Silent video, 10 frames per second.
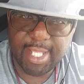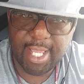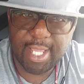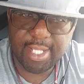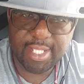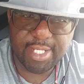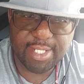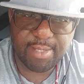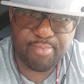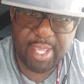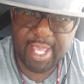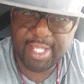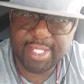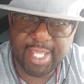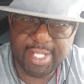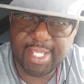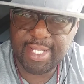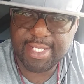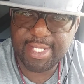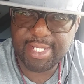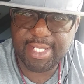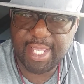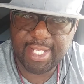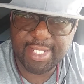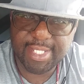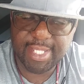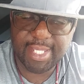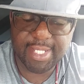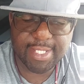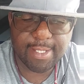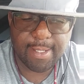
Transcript: I think she passed like 1986.